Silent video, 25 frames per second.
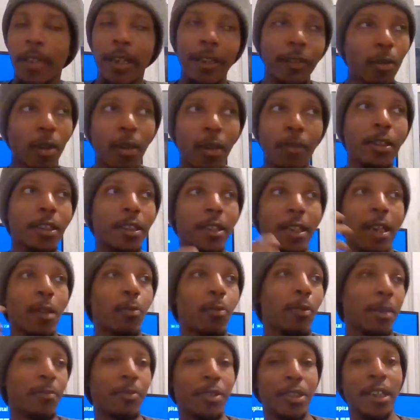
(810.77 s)
That's why I'm just
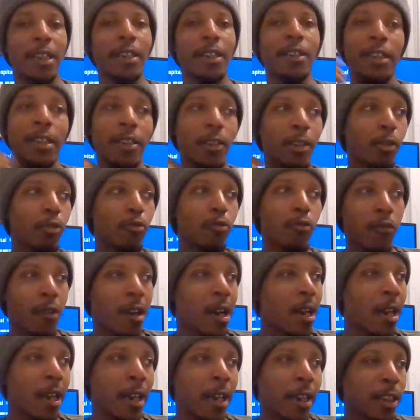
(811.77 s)
like, when I'm seeing Nina
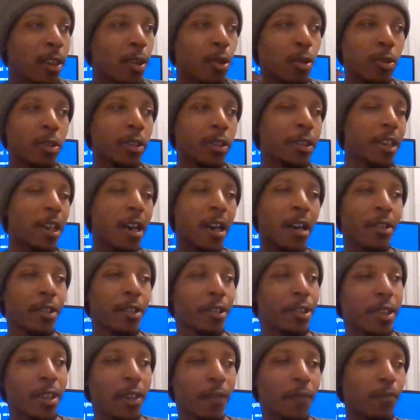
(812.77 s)
crying and doing this
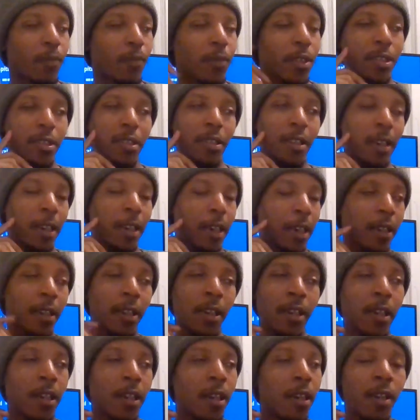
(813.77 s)
other stuff, I'm just like,